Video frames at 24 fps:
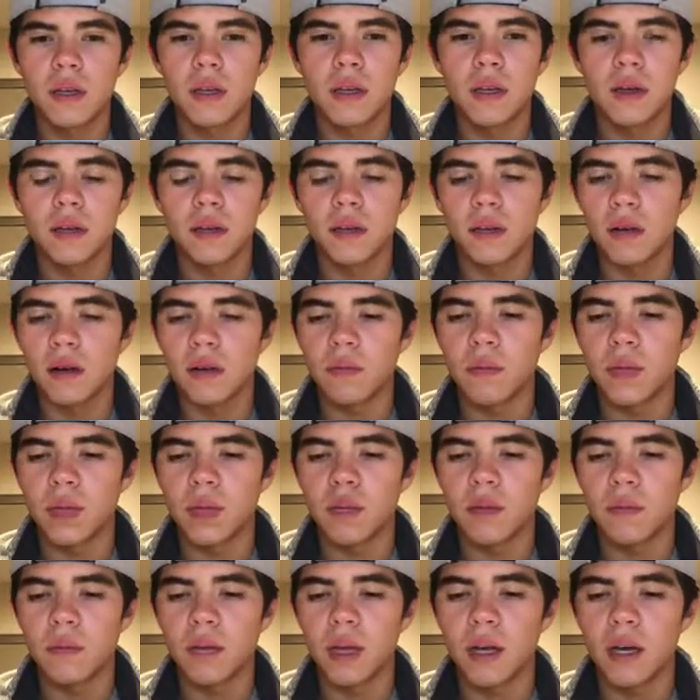now that I'm
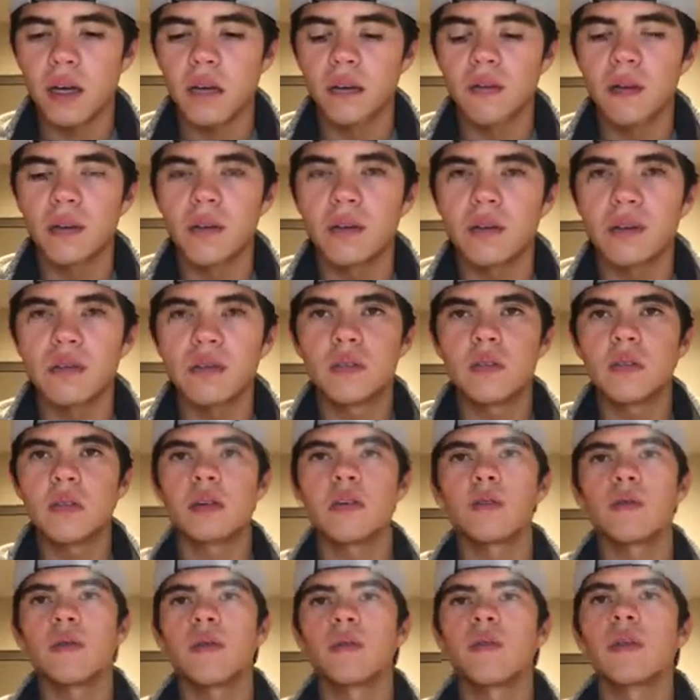looking back at my notes, I
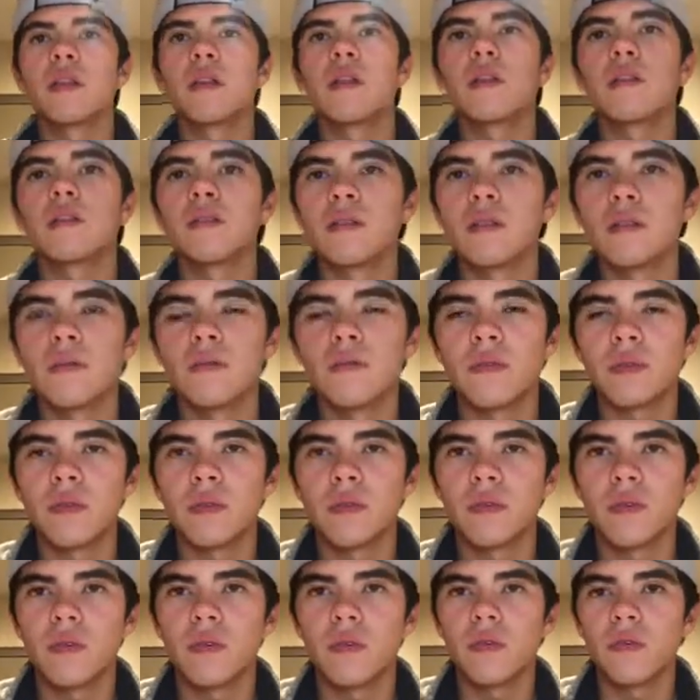remember that it stood for
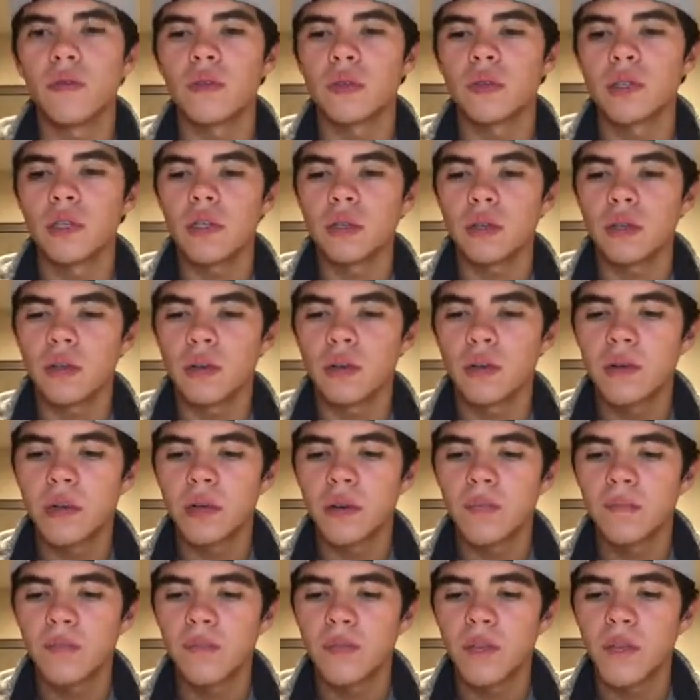total fertility rate.